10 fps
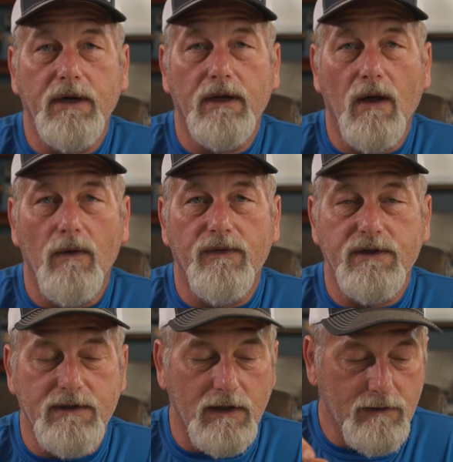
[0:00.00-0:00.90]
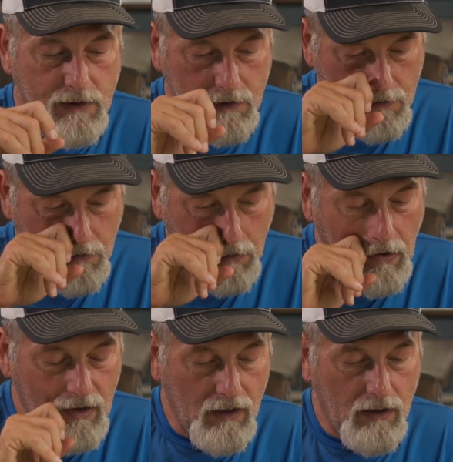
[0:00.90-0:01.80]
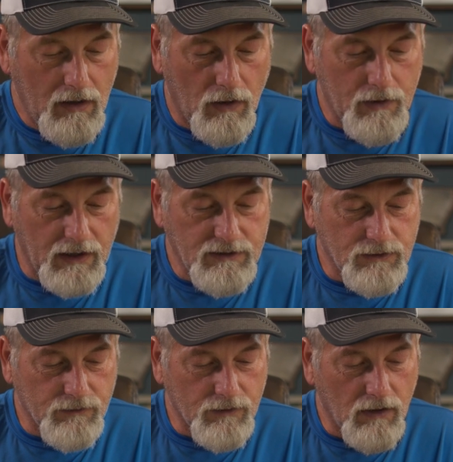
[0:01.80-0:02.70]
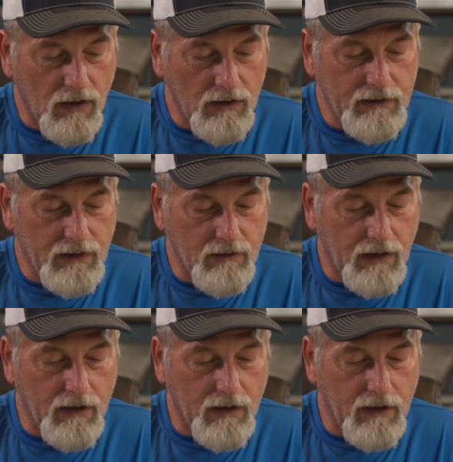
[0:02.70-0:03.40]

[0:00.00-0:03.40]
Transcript: a minute ago on the sync thing? Okay, so they're all in here